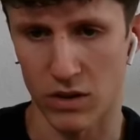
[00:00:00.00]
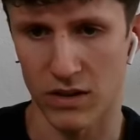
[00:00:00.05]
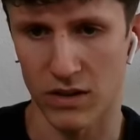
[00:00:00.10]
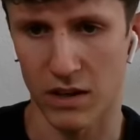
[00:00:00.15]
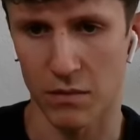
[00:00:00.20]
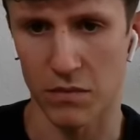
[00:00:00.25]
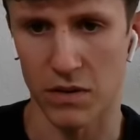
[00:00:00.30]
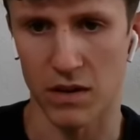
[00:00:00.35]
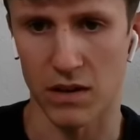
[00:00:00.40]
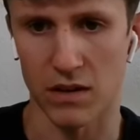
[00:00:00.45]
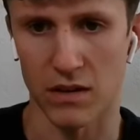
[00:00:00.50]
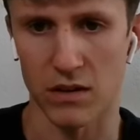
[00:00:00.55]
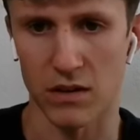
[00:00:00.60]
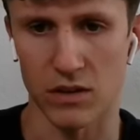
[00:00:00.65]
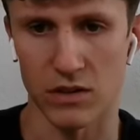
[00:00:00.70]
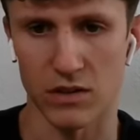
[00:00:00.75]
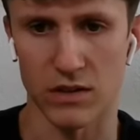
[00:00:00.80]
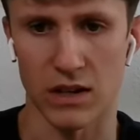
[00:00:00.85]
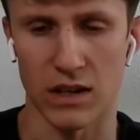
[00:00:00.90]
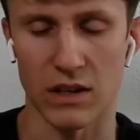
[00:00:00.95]
at one time the,
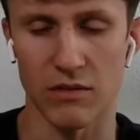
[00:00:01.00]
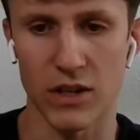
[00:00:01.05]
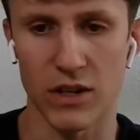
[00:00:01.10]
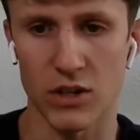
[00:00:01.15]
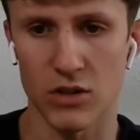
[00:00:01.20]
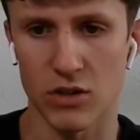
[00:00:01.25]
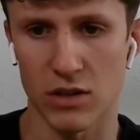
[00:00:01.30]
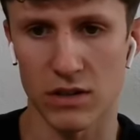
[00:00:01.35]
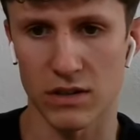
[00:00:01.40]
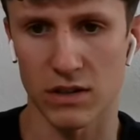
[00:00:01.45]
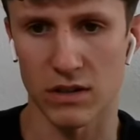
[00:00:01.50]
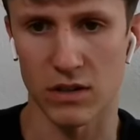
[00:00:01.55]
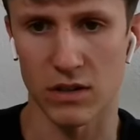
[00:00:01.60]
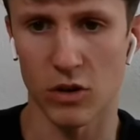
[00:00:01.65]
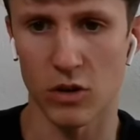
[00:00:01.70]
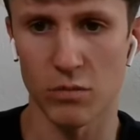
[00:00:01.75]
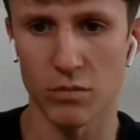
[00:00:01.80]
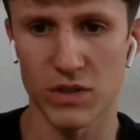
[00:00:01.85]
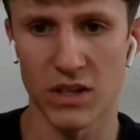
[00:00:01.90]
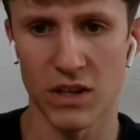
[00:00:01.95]
the individuals at
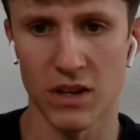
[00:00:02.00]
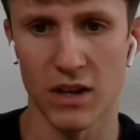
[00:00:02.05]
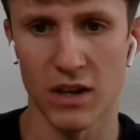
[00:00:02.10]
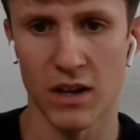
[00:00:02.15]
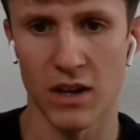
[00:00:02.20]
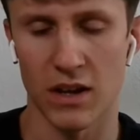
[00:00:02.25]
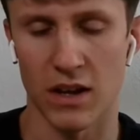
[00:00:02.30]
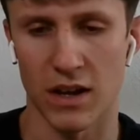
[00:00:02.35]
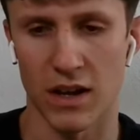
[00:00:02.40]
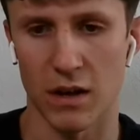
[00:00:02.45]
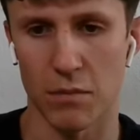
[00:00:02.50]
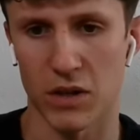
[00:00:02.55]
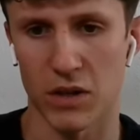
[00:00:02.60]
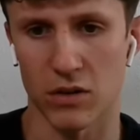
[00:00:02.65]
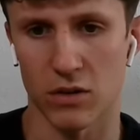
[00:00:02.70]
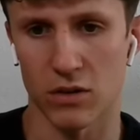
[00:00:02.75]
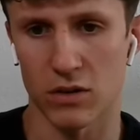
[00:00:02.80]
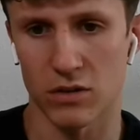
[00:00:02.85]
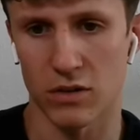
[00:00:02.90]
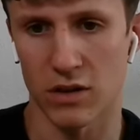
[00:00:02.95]
homes, uh,
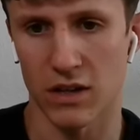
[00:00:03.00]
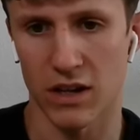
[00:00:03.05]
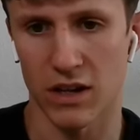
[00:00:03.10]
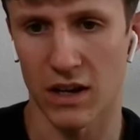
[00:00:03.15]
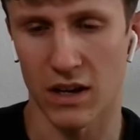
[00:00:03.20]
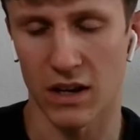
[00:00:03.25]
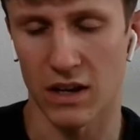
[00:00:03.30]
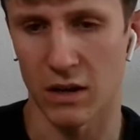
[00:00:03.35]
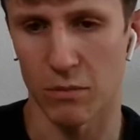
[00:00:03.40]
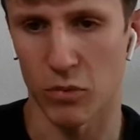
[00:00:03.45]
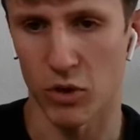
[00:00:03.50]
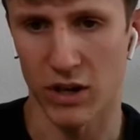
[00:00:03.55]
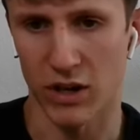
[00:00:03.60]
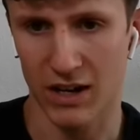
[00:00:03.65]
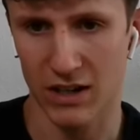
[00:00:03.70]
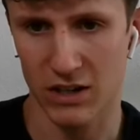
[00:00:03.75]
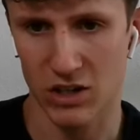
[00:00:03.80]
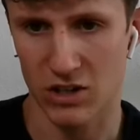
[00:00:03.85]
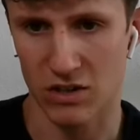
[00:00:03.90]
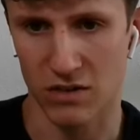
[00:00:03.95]
but also in the in the
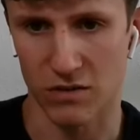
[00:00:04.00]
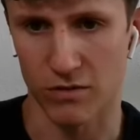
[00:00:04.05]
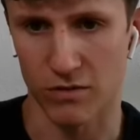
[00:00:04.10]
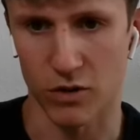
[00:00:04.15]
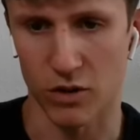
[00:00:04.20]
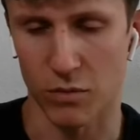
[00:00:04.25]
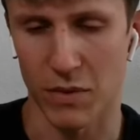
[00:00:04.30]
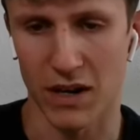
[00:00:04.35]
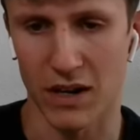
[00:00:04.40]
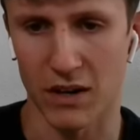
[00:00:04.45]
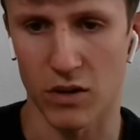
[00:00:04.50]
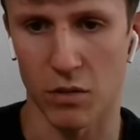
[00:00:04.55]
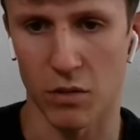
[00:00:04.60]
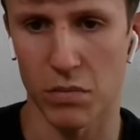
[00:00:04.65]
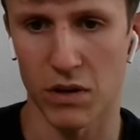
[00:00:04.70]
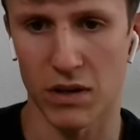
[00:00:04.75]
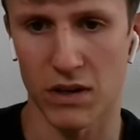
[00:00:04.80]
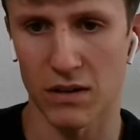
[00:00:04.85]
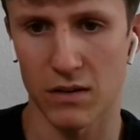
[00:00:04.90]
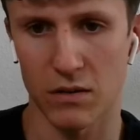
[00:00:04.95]
production for many
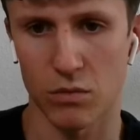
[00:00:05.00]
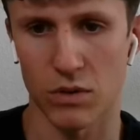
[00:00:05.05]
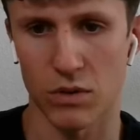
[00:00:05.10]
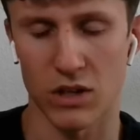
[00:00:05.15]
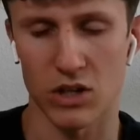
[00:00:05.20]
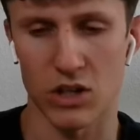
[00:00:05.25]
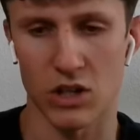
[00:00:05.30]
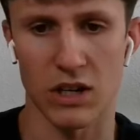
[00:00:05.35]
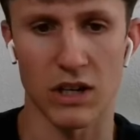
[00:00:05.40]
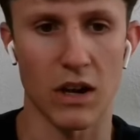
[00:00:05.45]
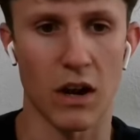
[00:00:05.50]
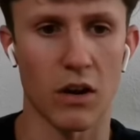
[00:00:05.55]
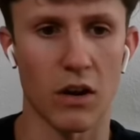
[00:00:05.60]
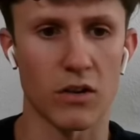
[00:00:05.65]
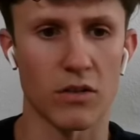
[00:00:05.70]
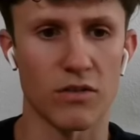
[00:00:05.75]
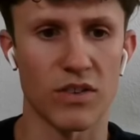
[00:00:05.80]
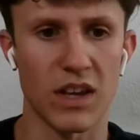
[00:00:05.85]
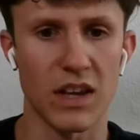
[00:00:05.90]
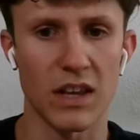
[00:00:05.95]
companies which need a
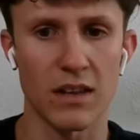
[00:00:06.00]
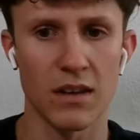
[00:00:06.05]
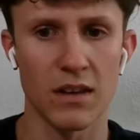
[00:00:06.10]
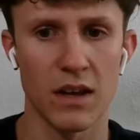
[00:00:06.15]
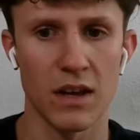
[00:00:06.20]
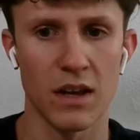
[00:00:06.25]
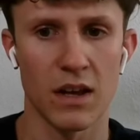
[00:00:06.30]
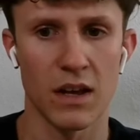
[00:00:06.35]
lot of heat.